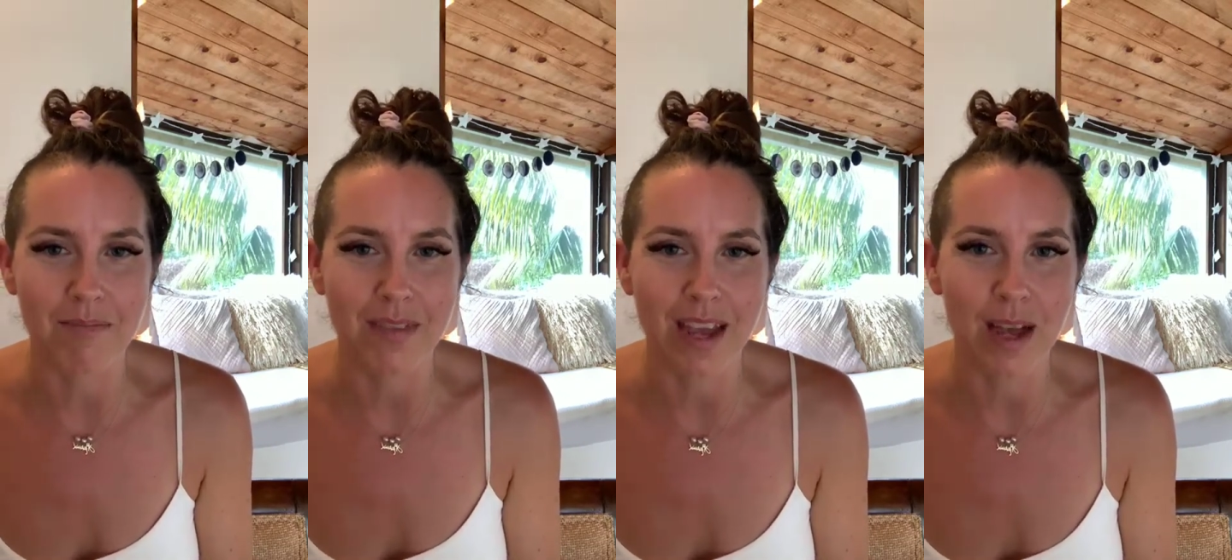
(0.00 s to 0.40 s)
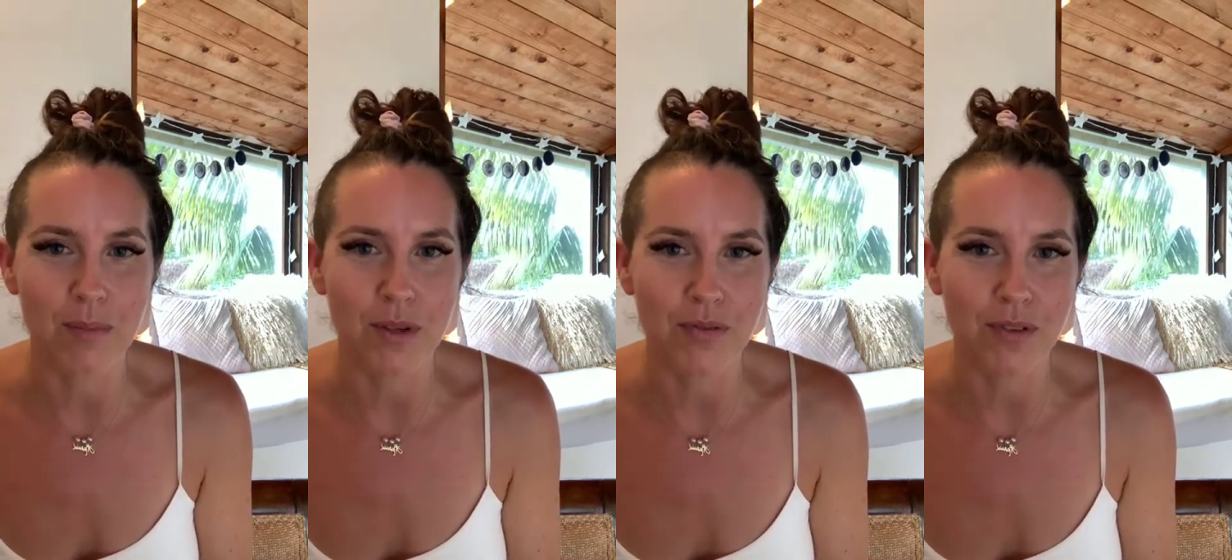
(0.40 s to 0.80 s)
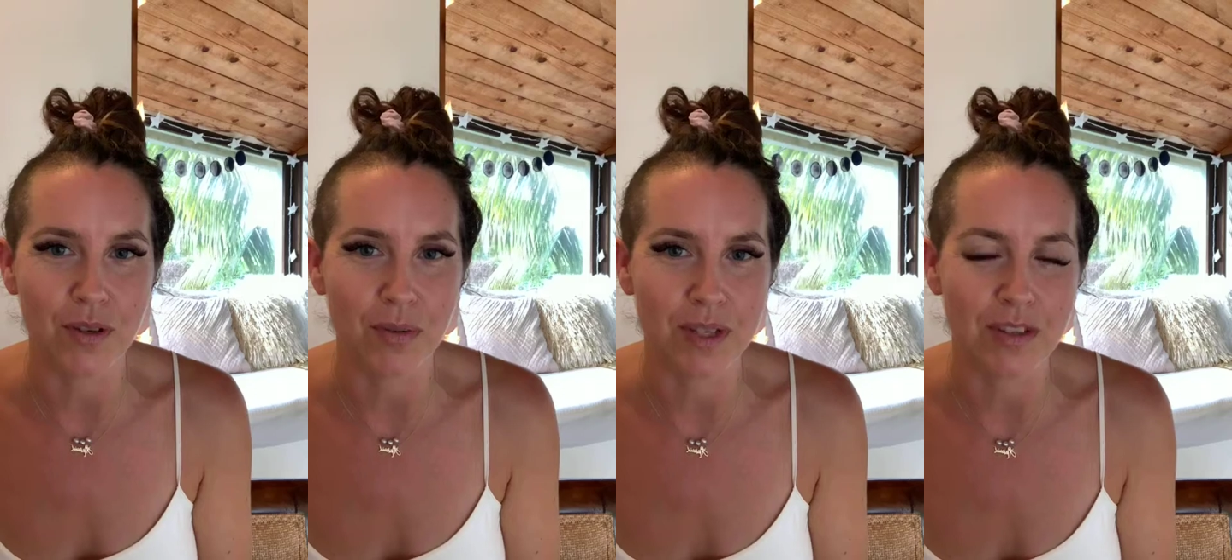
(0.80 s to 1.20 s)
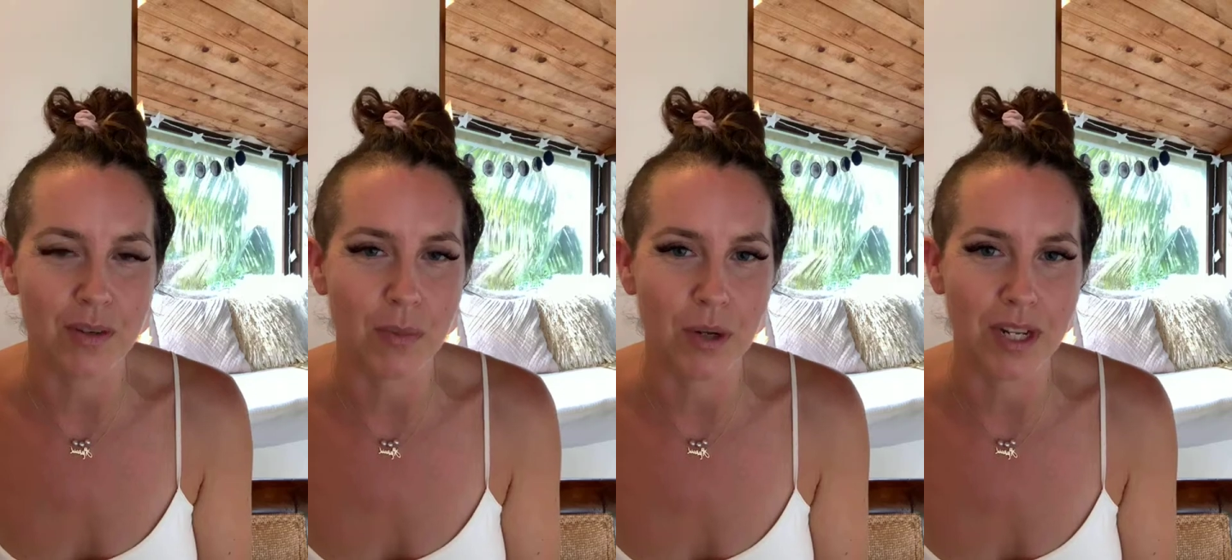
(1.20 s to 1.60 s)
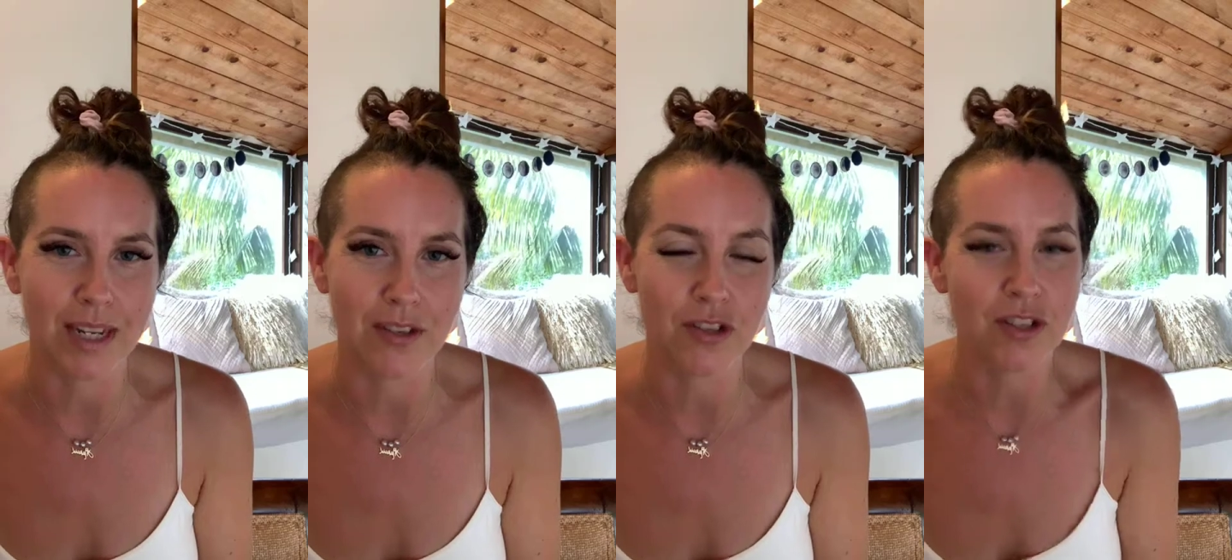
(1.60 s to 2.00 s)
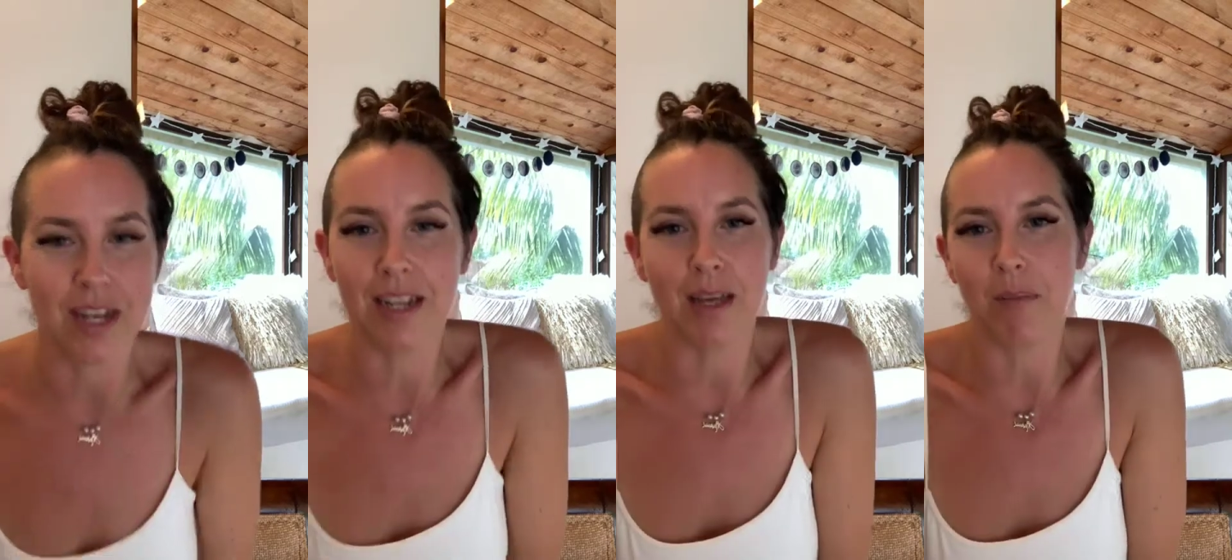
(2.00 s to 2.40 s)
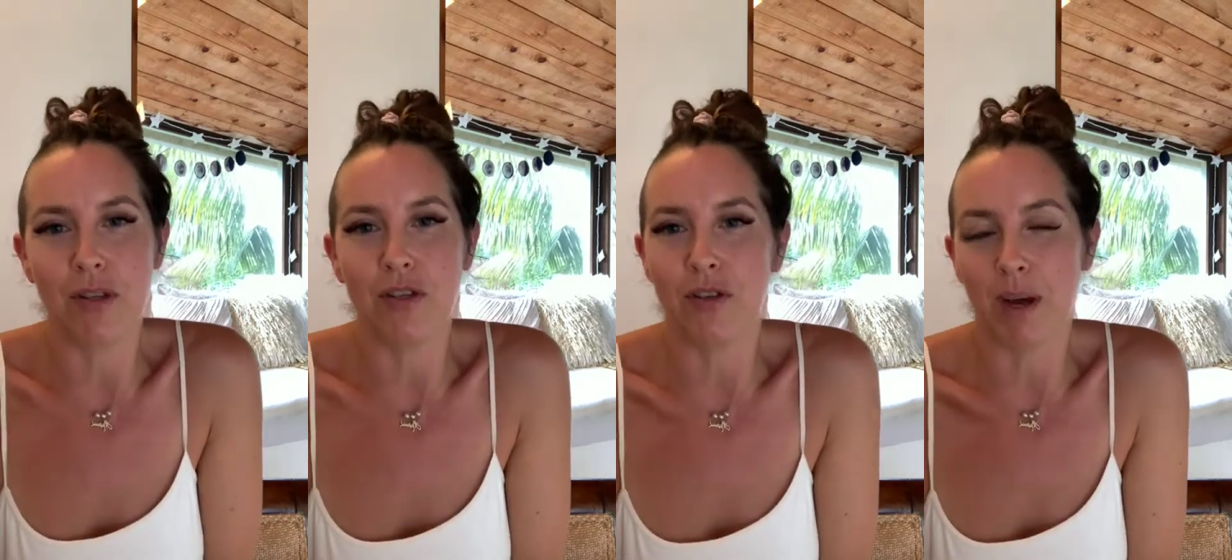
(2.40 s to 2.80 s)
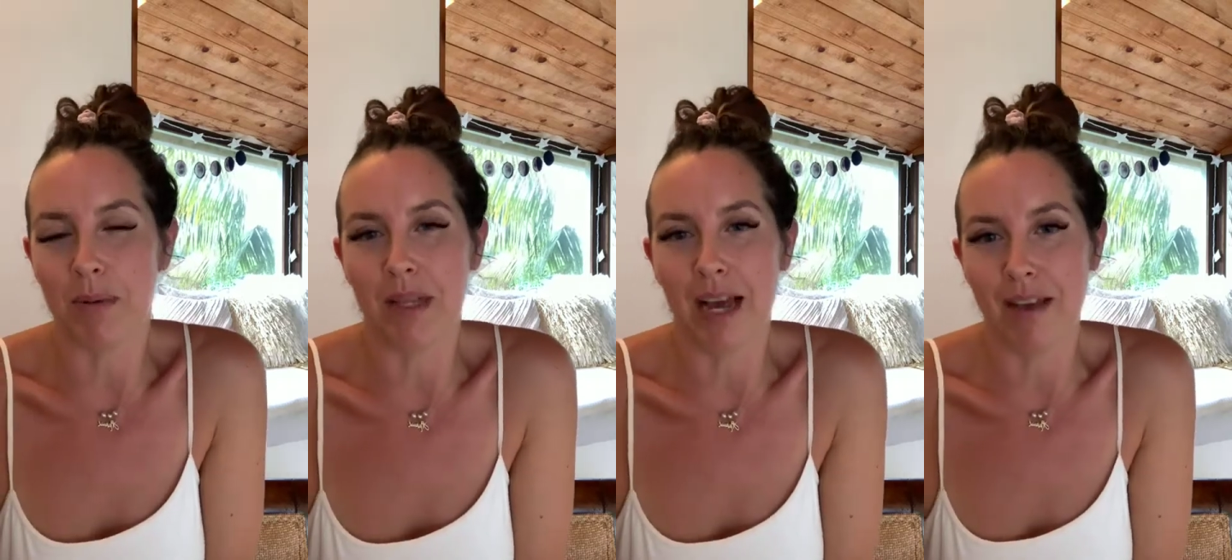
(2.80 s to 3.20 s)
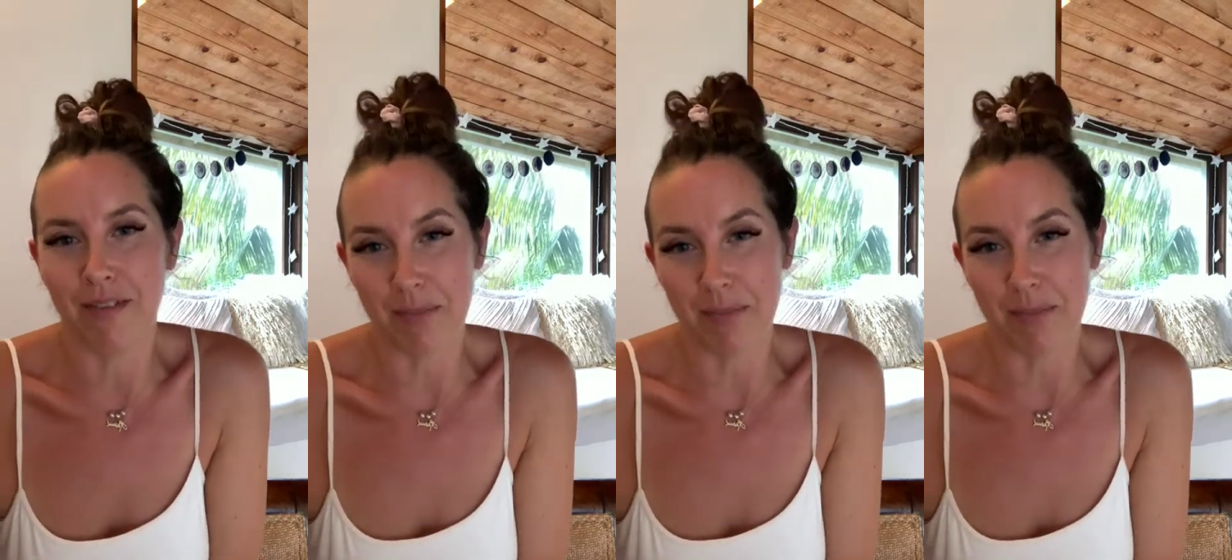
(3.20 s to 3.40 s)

helps you feel really supported and just kind of like makes you come alive?